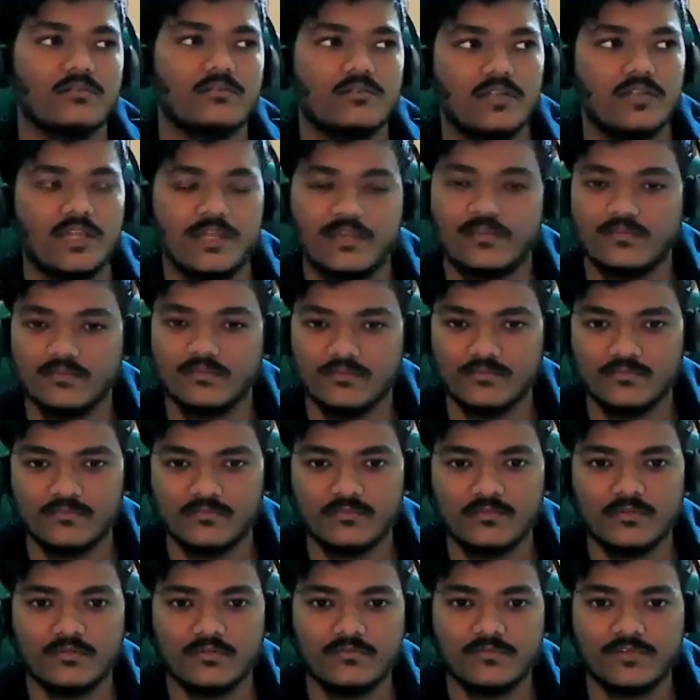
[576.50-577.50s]
like
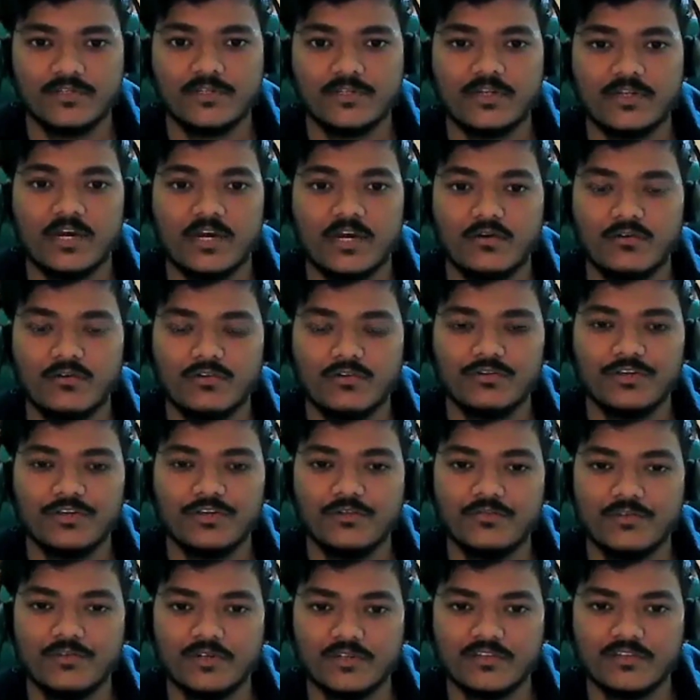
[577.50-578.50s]
how
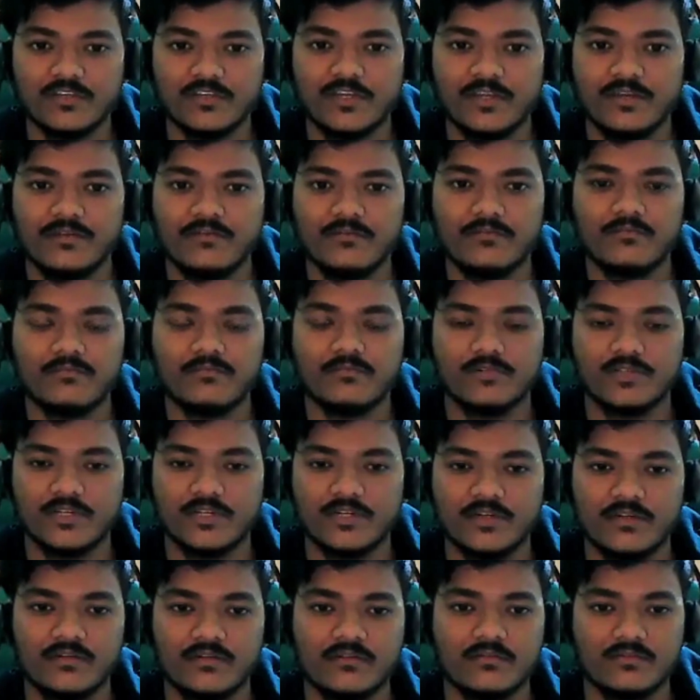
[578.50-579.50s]
Unity works and what
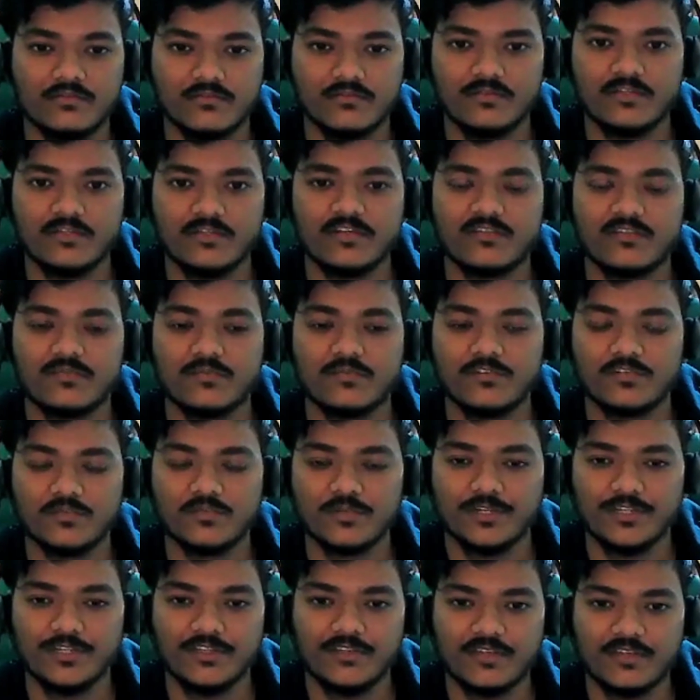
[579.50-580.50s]
are the
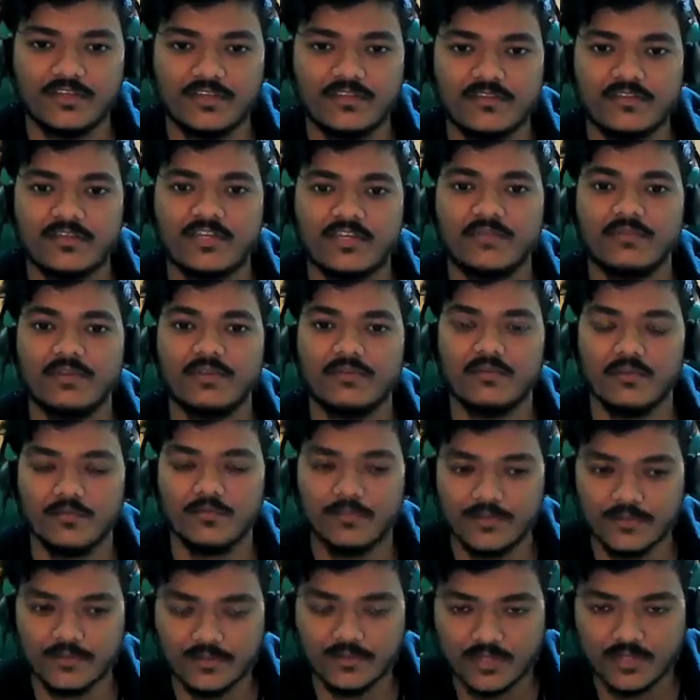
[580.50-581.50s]
responsibilities as a game
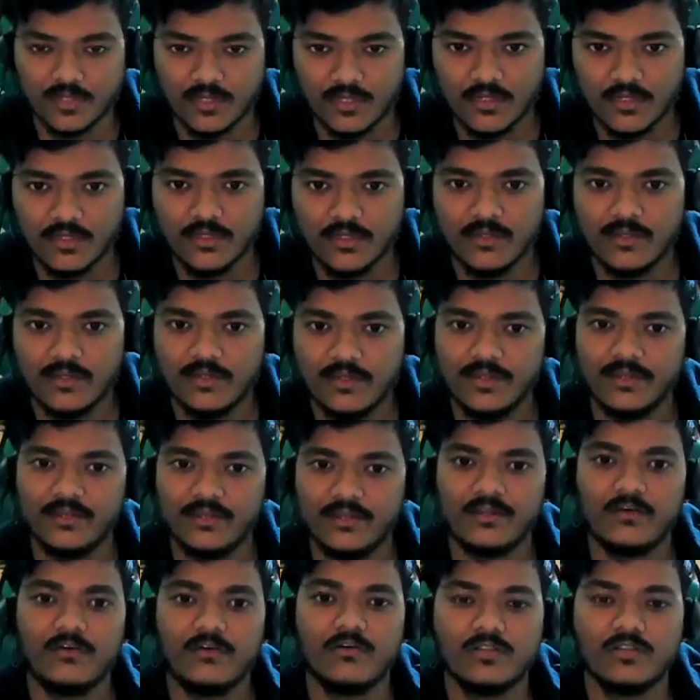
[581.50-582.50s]
developer,
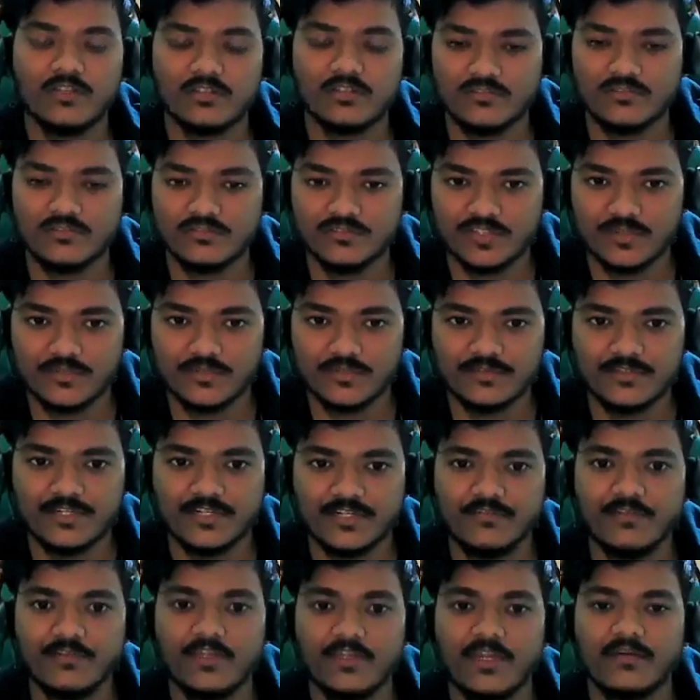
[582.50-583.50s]
and all the concepts
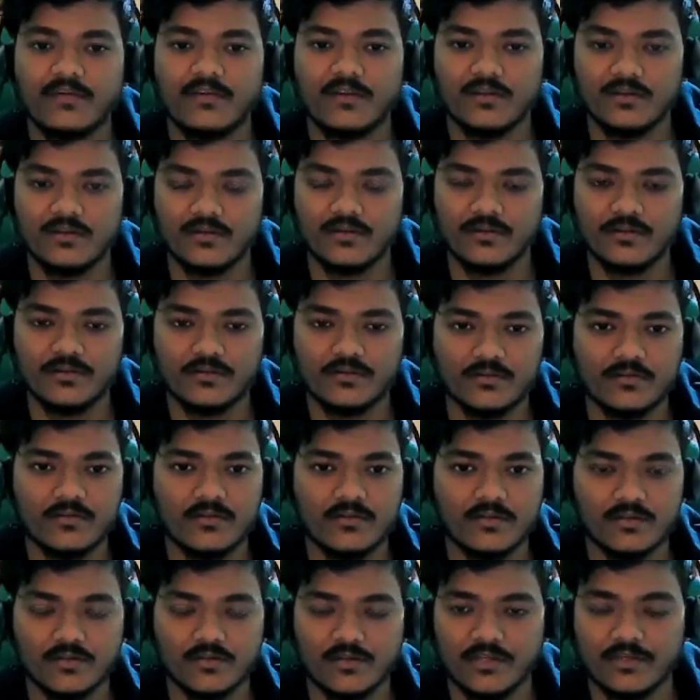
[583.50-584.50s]
that we had learned
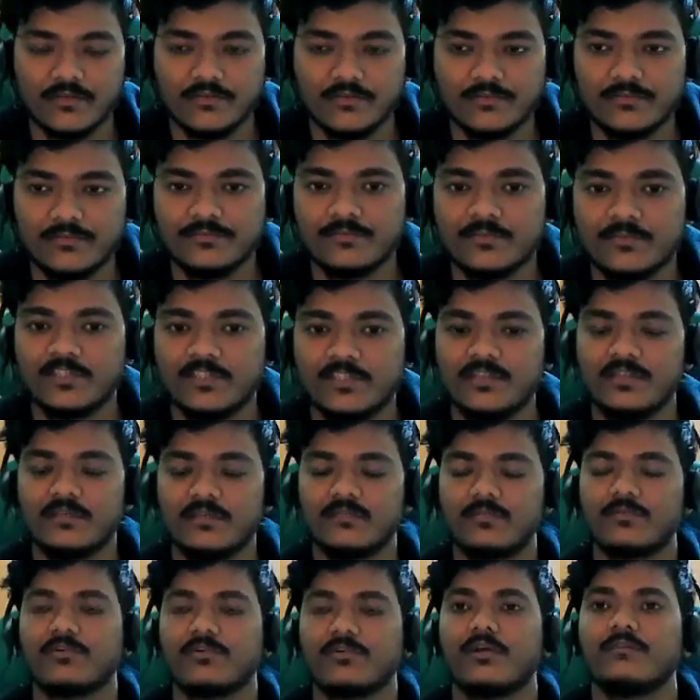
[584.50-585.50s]
earlier in the
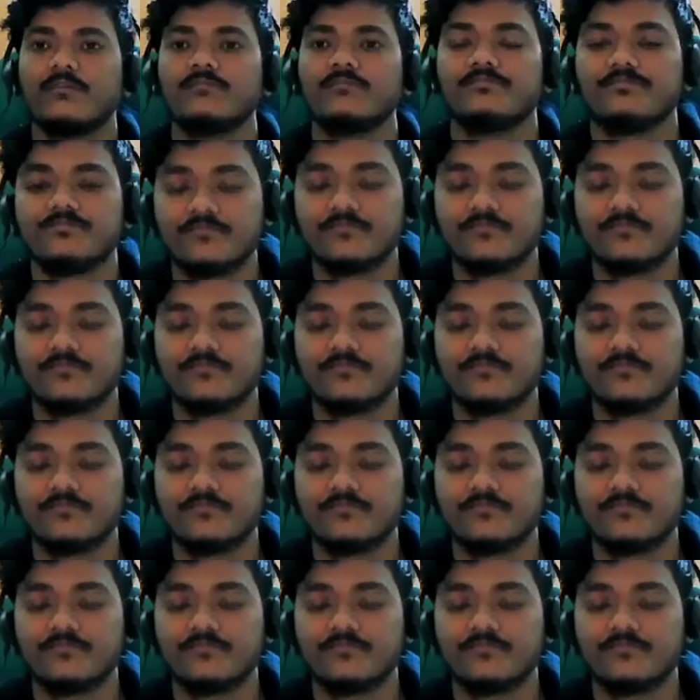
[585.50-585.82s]
program.